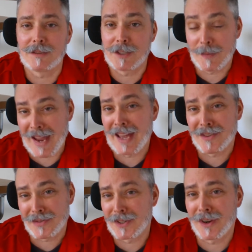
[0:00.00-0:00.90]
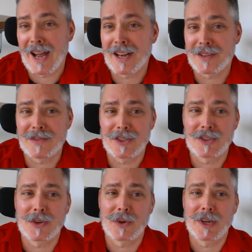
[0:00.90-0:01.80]
demand for your ad
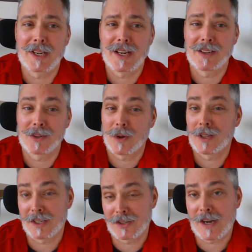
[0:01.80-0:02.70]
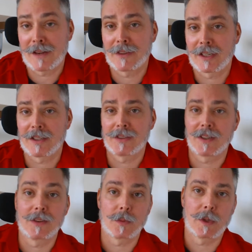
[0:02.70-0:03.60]
inventory and quality traffic
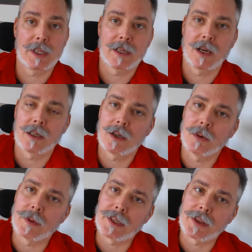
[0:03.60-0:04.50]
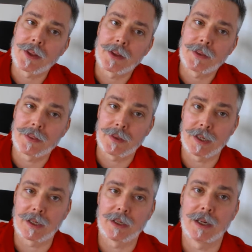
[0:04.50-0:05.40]
is really an ongoing
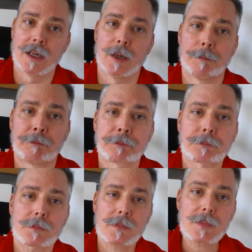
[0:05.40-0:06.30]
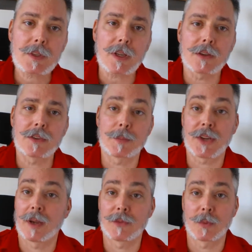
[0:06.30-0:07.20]
thing.
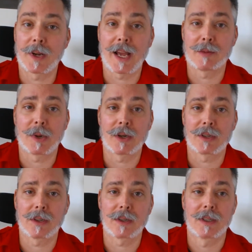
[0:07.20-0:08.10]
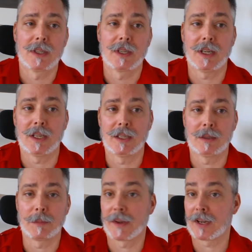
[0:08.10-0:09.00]
Sometimes one ad partner,
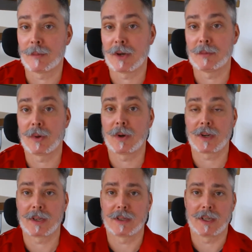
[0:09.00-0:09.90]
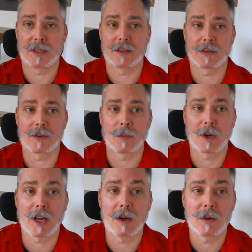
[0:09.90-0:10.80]
they come on board and it doesn't
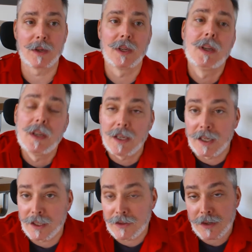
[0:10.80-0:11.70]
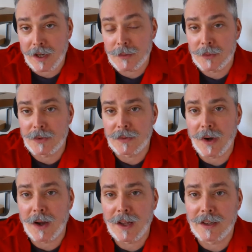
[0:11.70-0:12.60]
work out, and it's time to move
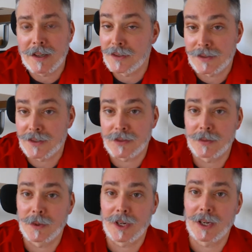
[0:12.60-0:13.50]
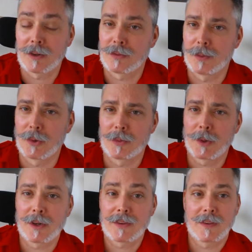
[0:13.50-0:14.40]
on, and it just doesn't work out for both
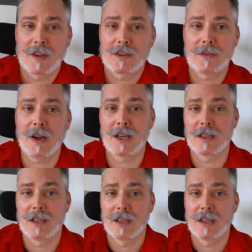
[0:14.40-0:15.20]
parties, and that's fine.